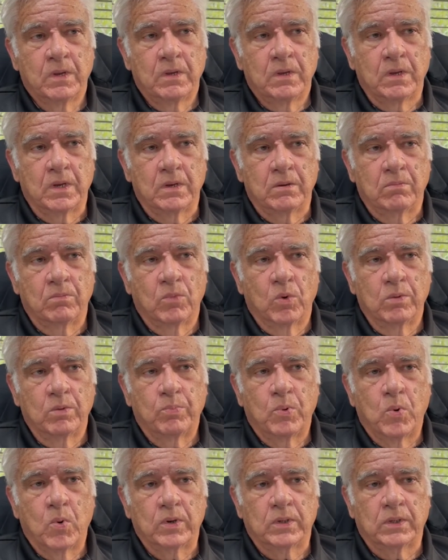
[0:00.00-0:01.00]
And more
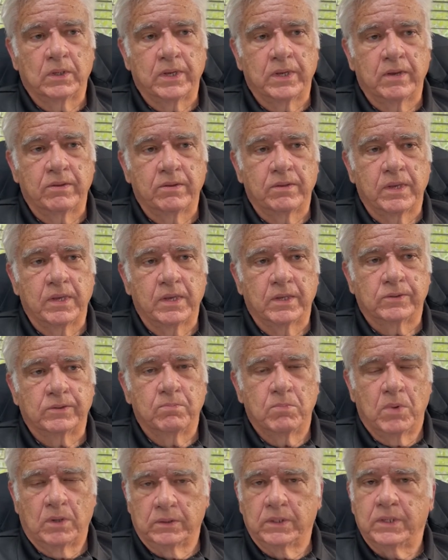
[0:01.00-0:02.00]
importantly, I think it's
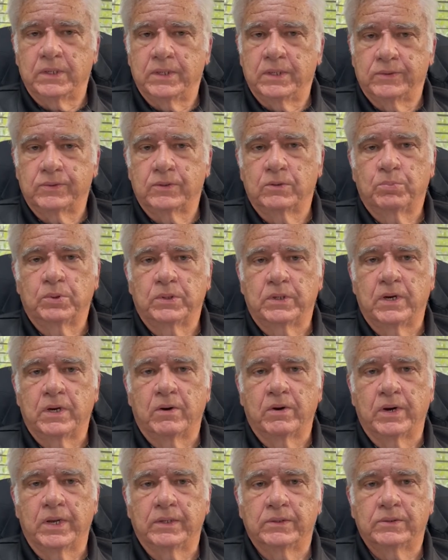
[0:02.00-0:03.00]

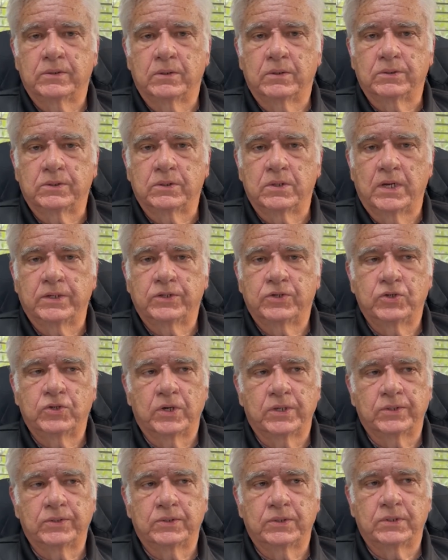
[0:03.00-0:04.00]
multidisciplinary. So it's not
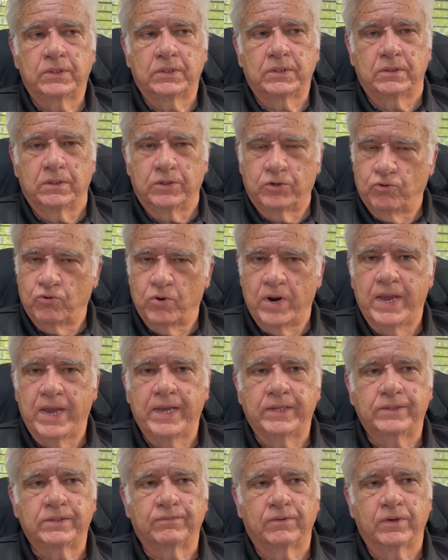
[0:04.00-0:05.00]
just the
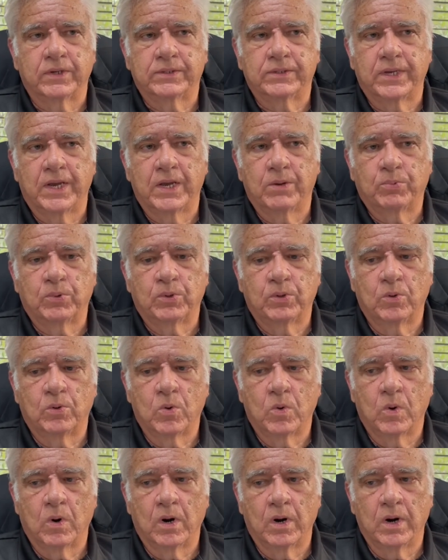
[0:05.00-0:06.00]
trades, for example,
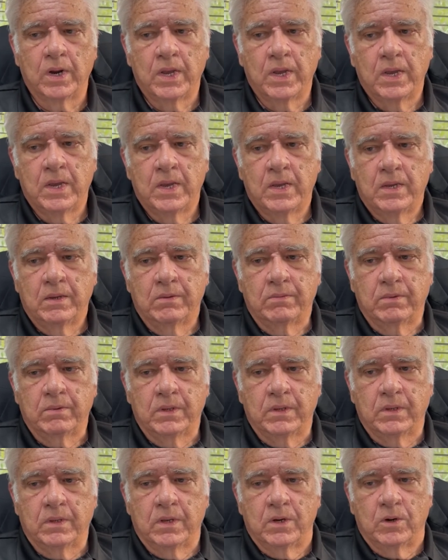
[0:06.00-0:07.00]
or
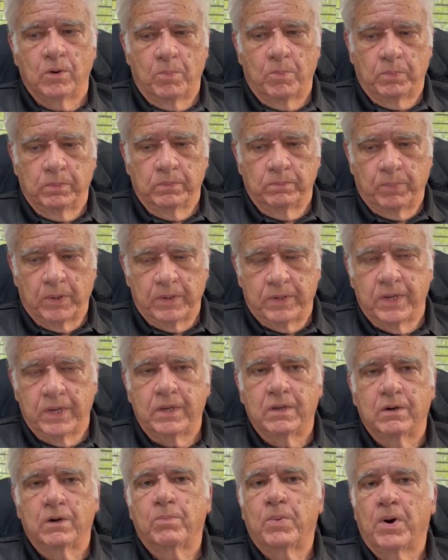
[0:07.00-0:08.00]

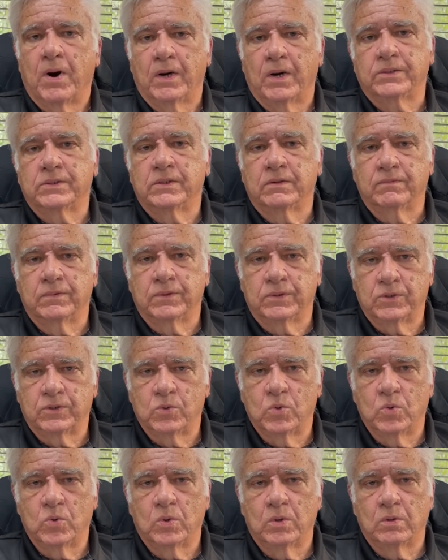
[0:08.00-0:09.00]
particular parts of the
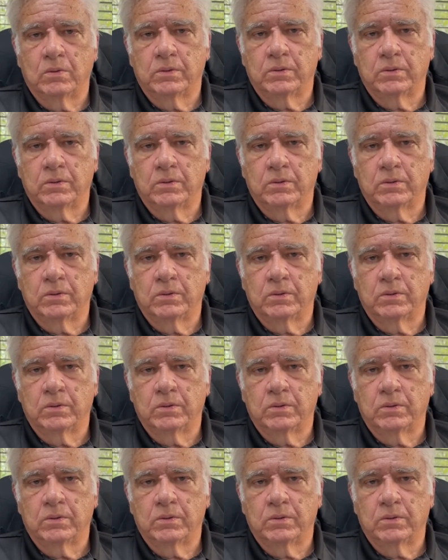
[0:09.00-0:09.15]
school.